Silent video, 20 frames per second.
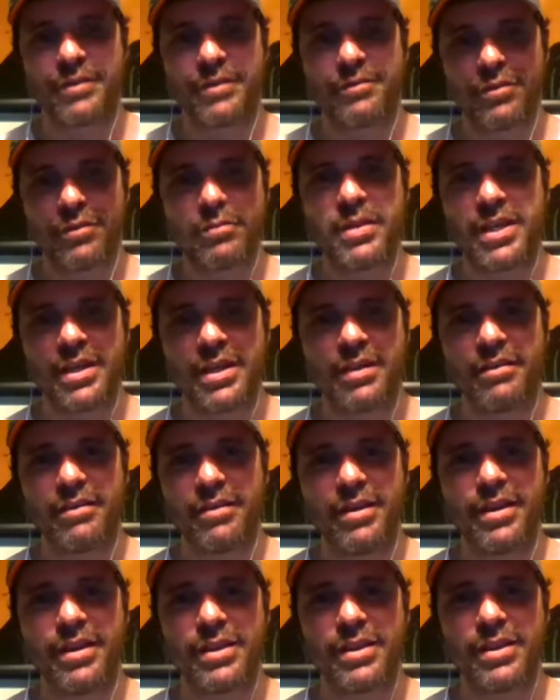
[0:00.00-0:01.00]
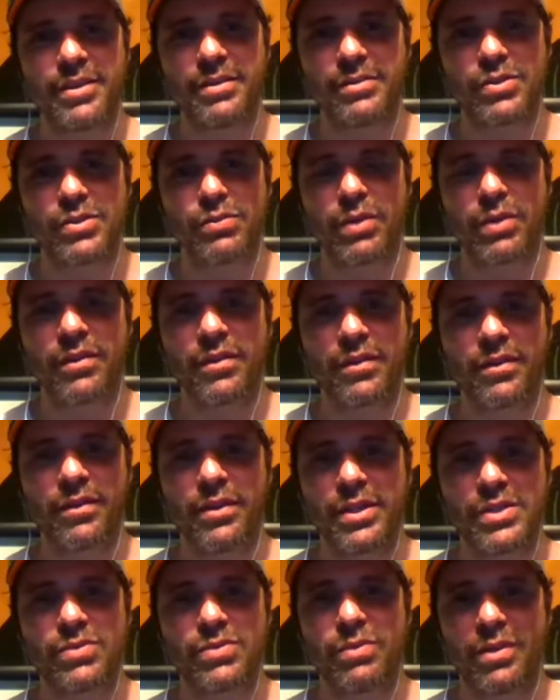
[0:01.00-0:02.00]
for me, it's
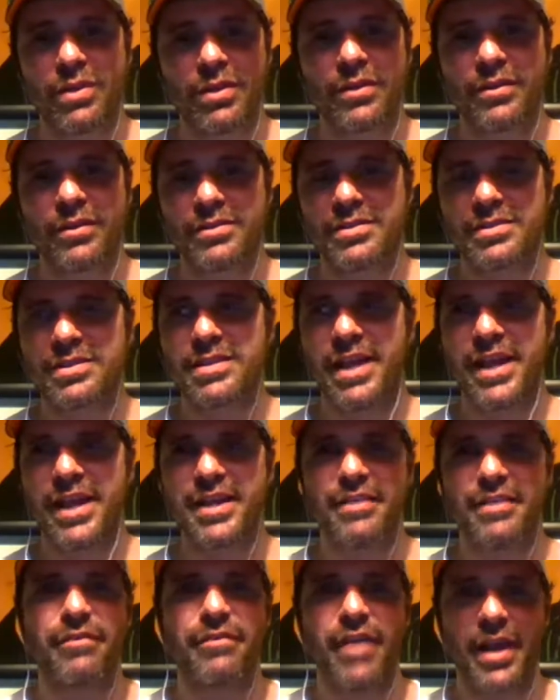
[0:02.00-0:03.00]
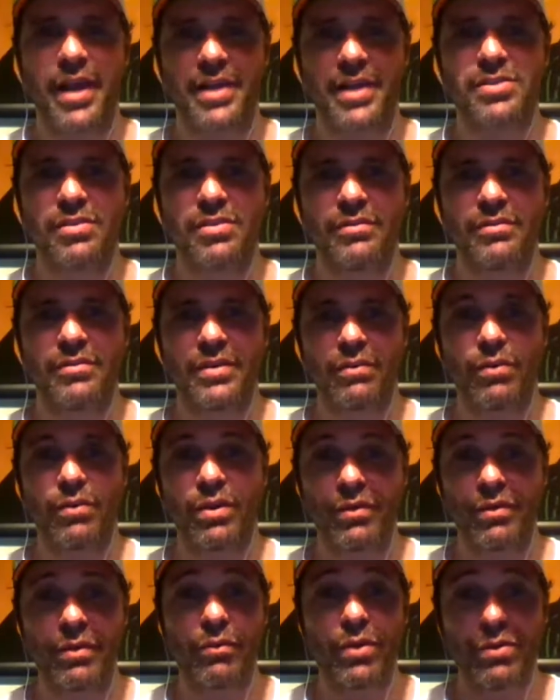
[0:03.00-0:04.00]
one of the side effects of,
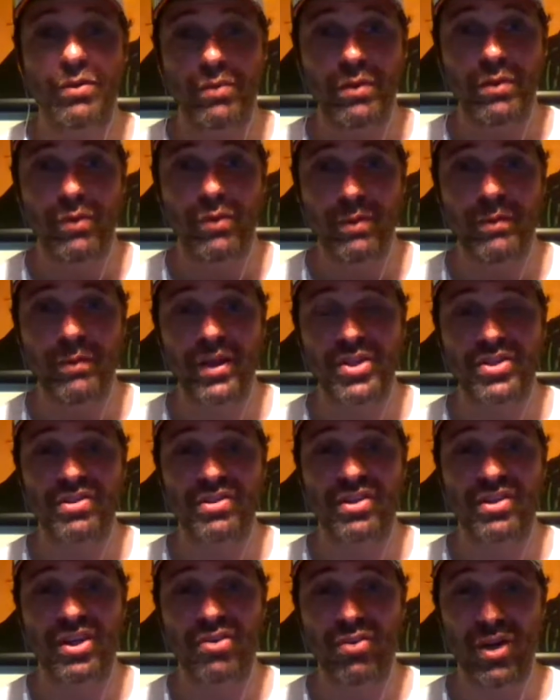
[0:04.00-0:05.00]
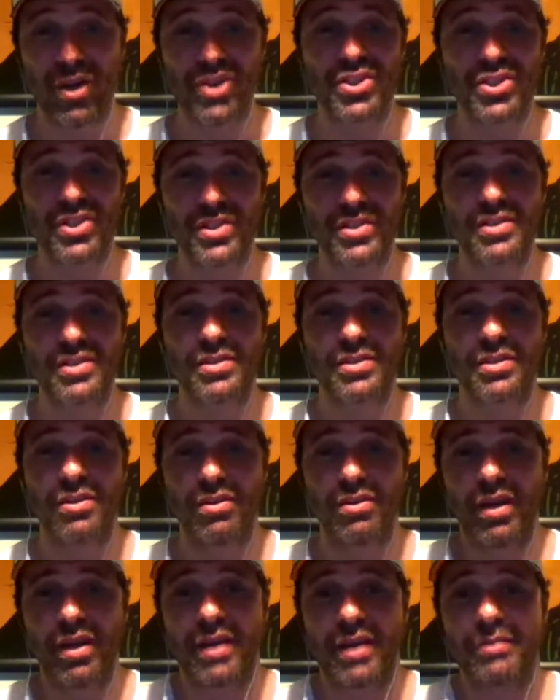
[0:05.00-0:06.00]
we mentioned the crutches, you
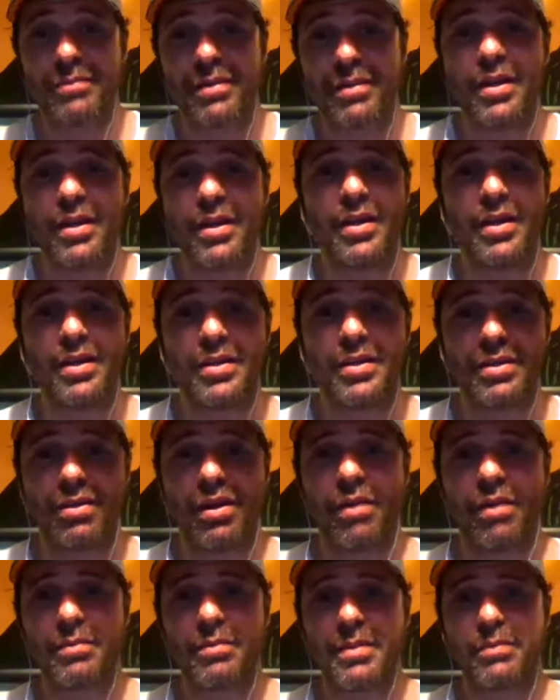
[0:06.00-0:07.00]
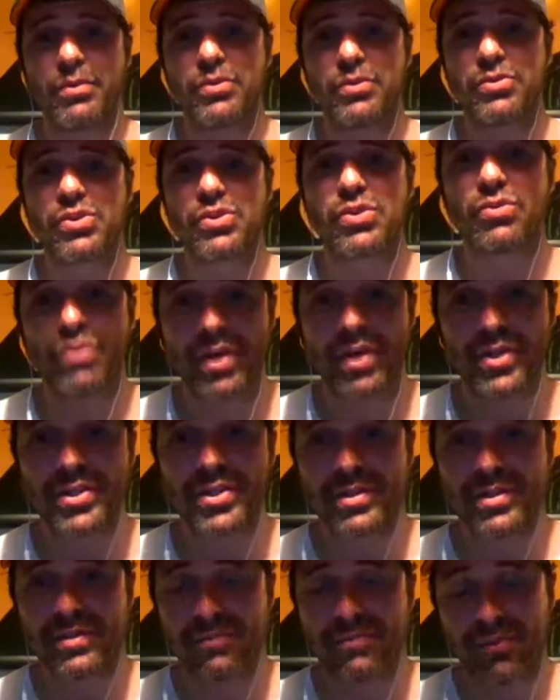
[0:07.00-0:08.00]
know, like, you know, how people use
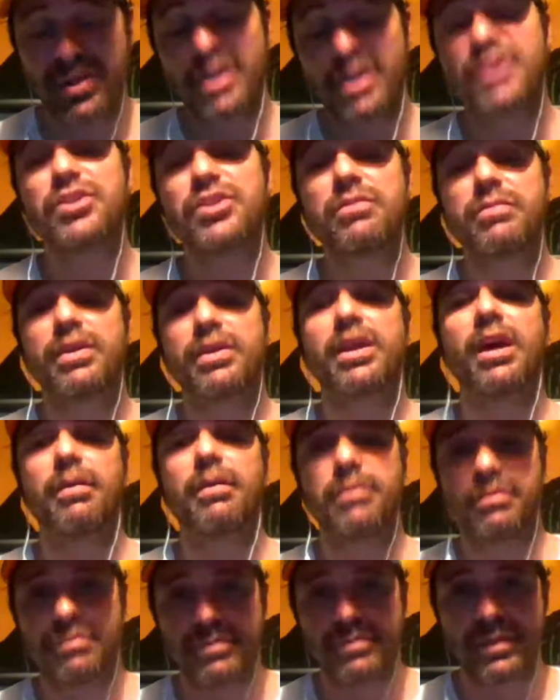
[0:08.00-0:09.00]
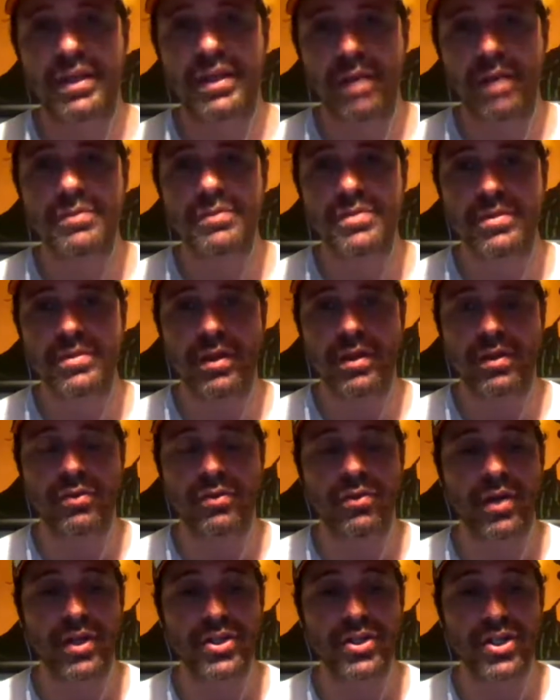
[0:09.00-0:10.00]
crutches. Religion becomes a
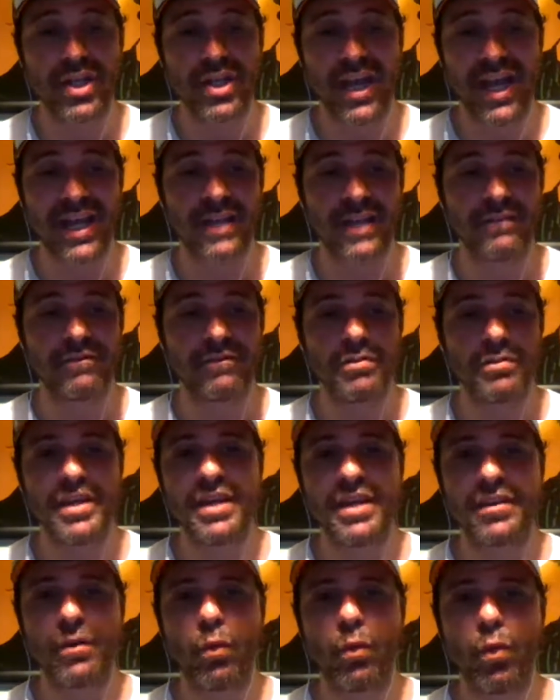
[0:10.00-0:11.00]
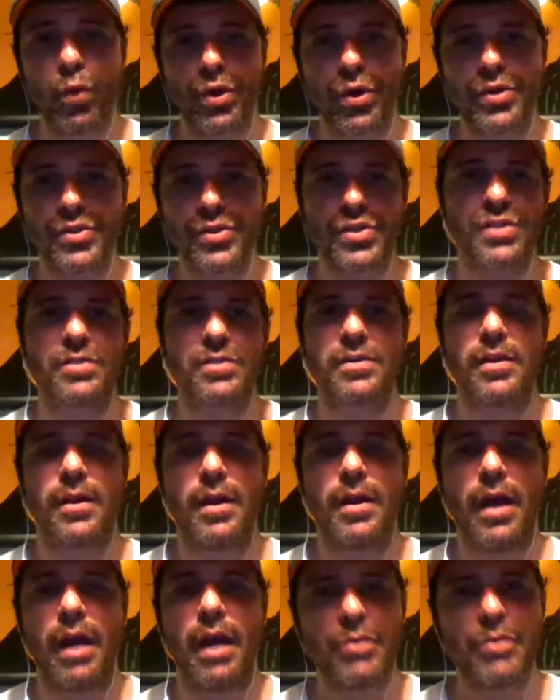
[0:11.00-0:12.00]
crutch, and for me, the worst.
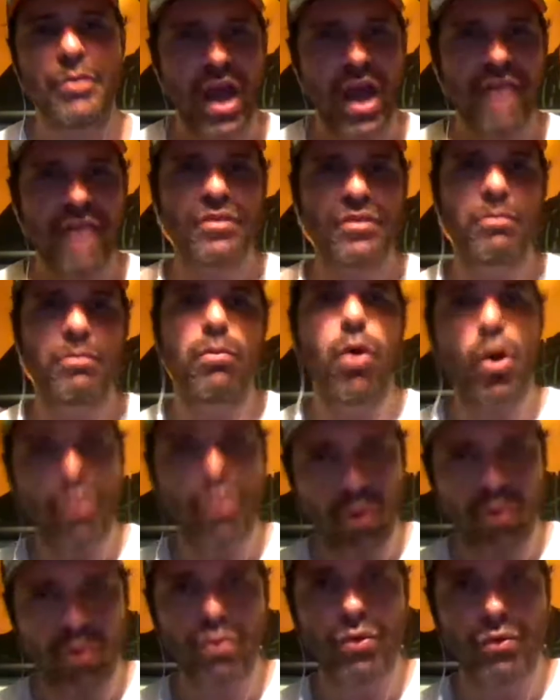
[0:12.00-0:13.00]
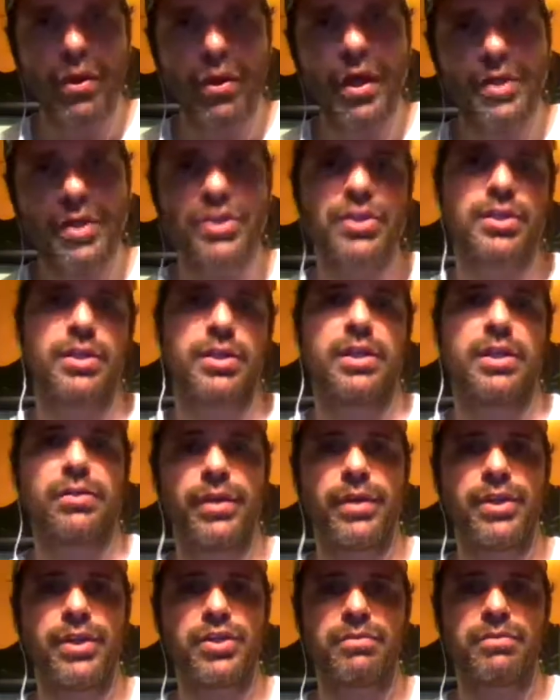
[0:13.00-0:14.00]
I mean, I have the moral crutch in
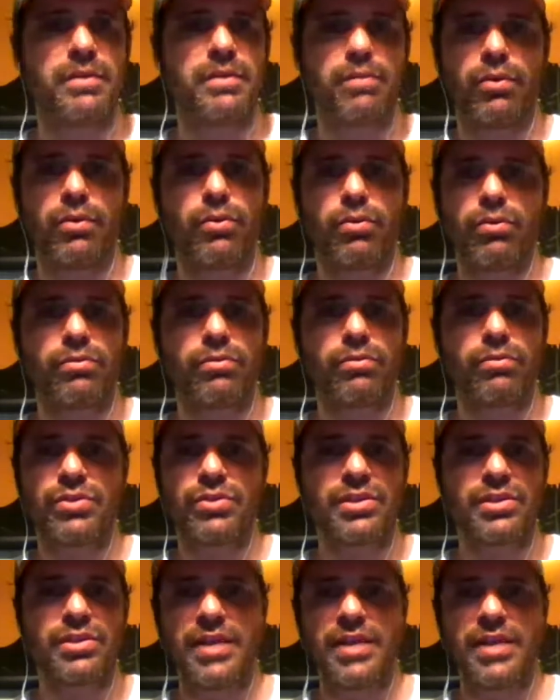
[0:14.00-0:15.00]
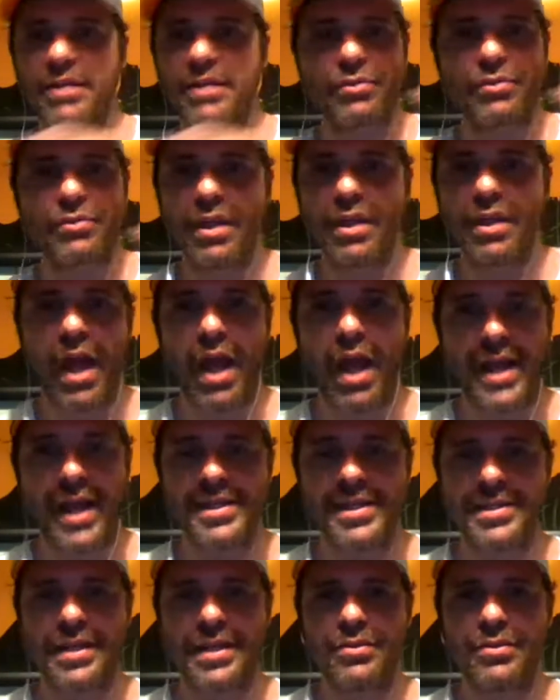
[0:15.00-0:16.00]
which people just can't
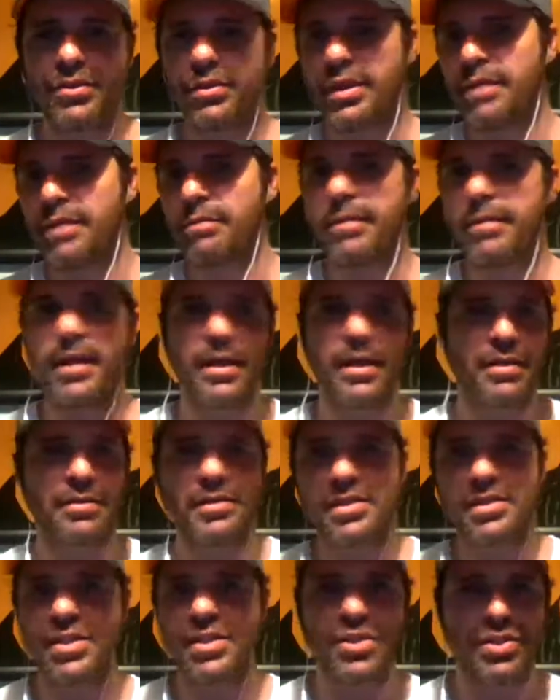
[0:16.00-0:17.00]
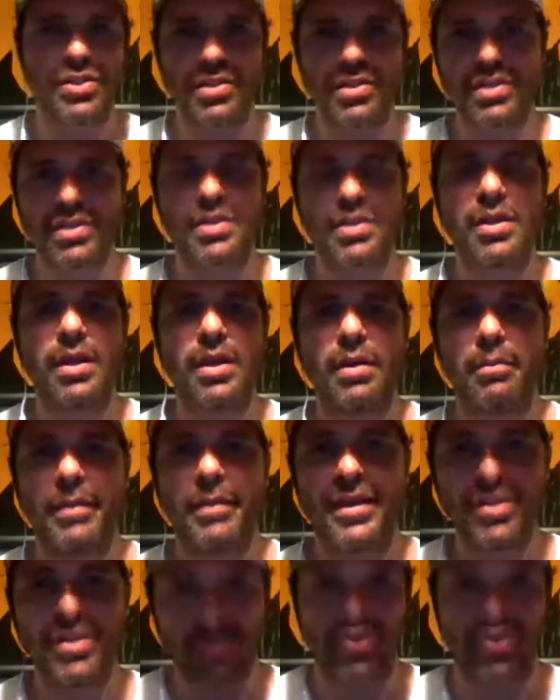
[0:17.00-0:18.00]
realize that you can make decisions
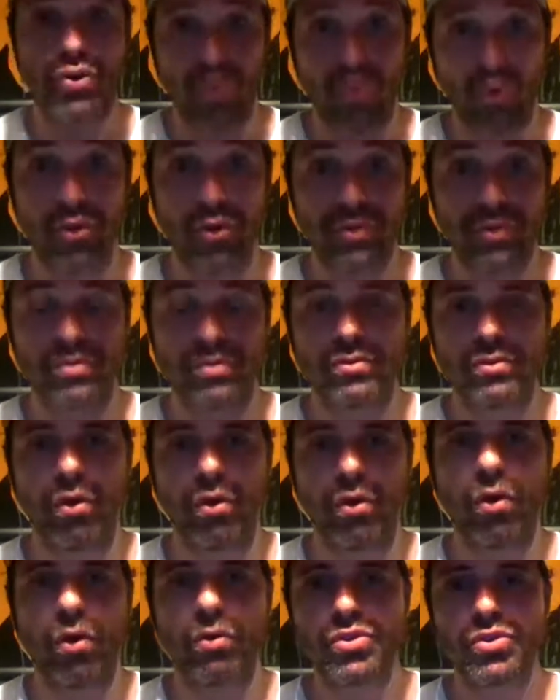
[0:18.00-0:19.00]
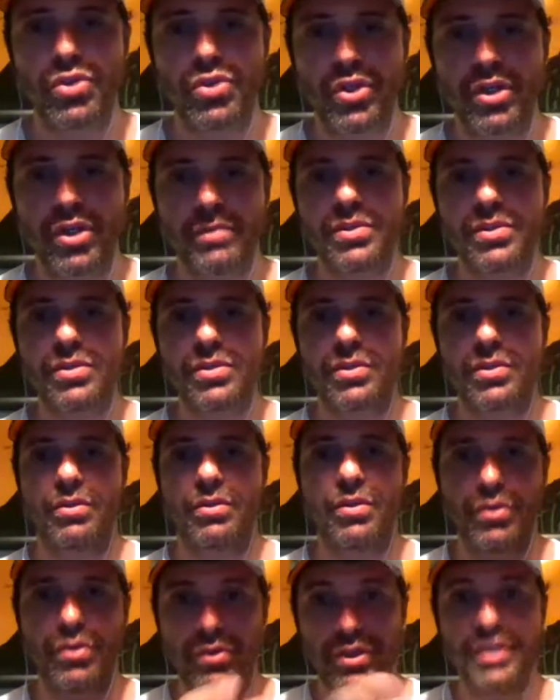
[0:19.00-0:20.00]
based on your own terms. You know,
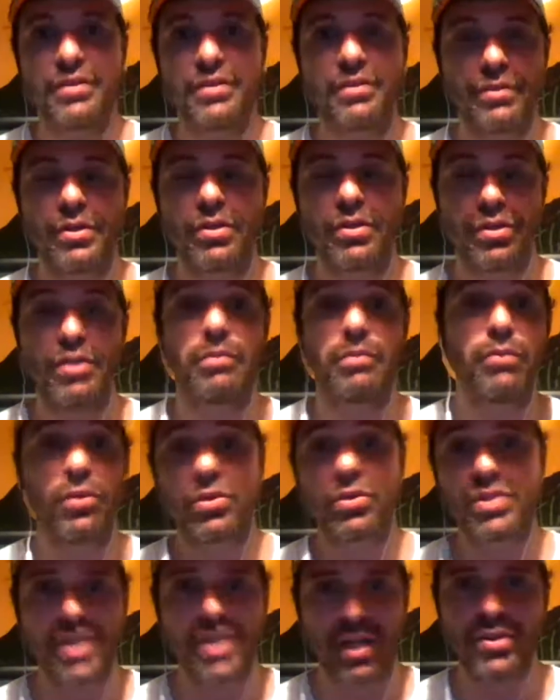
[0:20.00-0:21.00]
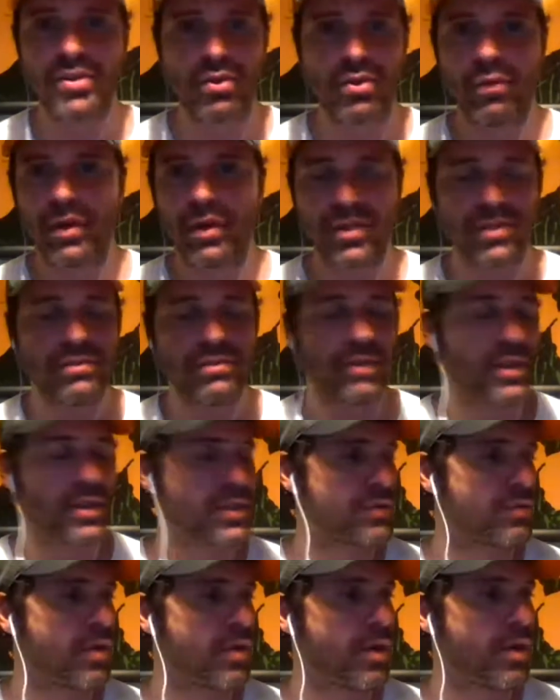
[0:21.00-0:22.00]
you need, you know, the book telling you
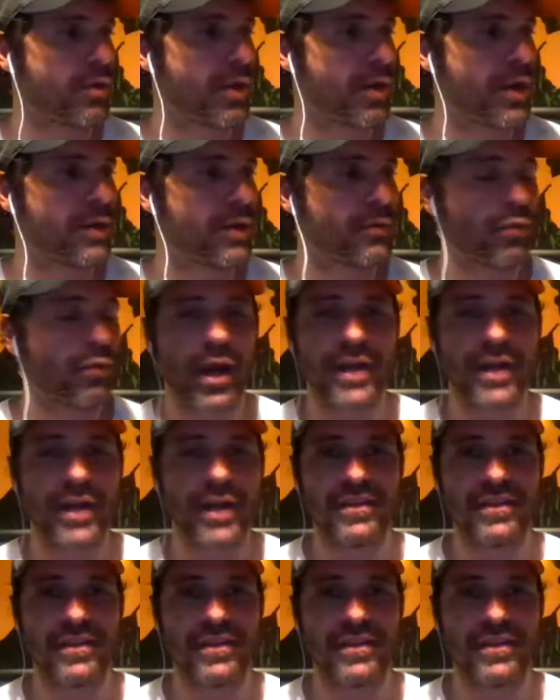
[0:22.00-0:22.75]
what's wrong and right, and